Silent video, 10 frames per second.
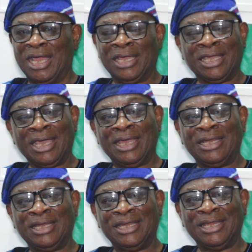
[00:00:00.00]

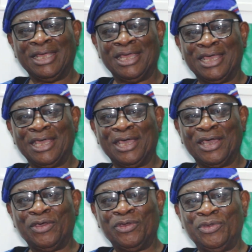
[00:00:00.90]
Again,
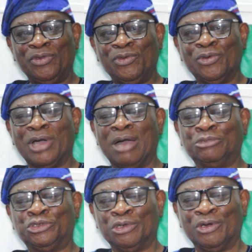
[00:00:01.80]
I'm
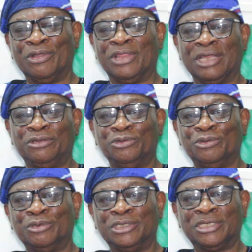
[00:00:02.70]
sure that you
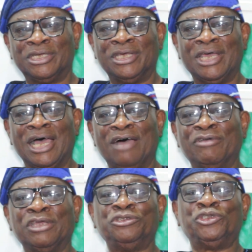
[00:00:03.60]
would have
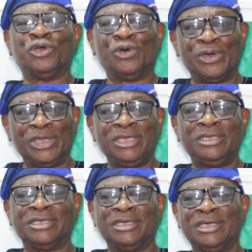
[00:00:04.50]

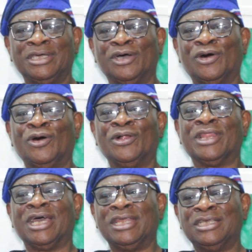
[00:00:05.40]
enjoyed all
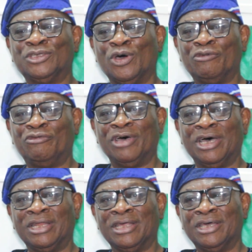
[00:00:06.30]
that is
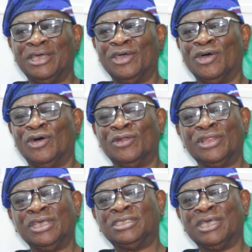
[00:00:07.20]
offered on
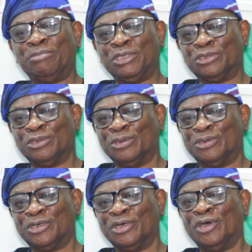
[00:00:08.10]
this
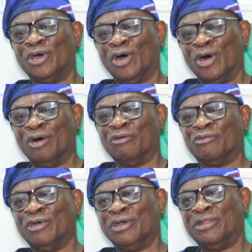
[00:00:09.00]
episode
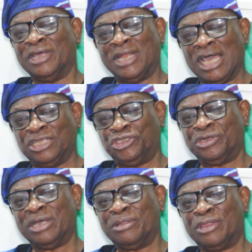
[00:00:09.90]
of the
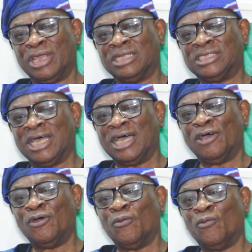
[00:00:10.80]
Nigerian Theater
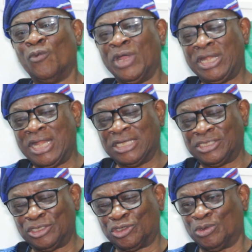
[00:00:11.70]

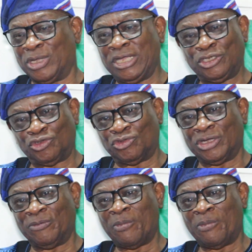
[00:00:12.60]
Witnesses to History.